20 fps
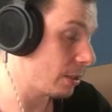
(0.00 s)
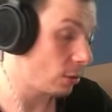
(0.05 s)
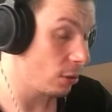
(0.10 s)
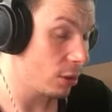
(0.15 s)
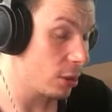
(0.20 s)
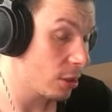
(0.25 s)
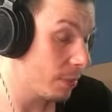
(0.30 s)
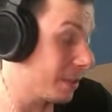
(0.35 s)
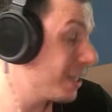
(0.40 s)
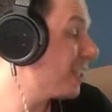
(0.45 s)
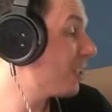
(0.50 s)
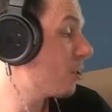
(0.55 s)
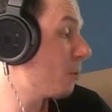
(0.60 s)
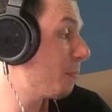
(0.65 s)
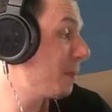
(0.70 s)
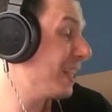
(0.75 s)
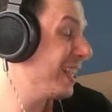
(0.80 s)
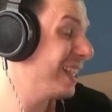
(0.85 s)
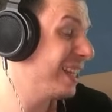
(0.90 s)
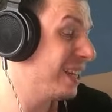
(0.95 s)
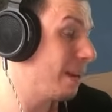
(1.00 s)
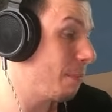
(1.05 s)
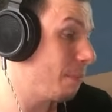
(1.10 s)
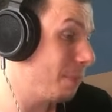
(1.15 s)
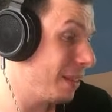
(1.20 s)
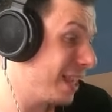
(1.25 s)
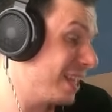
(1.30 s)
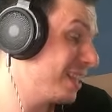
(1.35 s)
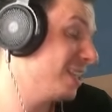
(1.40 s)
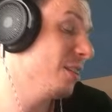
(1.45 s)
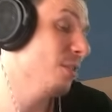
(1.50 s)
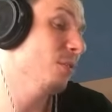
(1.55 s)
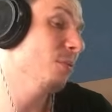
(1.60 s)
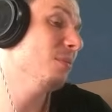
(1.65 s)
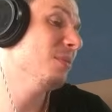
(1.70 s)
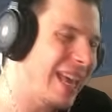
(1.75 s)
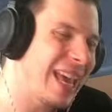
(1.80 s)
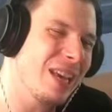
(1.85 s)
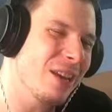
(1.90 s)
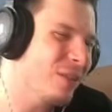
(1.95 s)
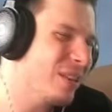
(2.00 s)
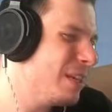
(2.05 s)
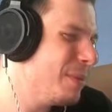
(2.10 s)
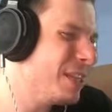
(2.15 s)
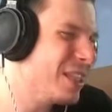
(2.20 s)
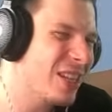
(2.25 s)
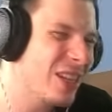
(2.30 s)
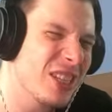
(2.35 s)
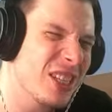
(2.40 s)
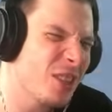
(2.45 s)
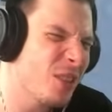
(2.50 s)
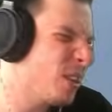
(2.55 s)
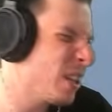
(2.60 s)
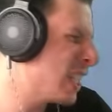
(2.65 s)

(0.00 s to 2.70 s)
also because you're playing in a platinum. Your teammates are just gonna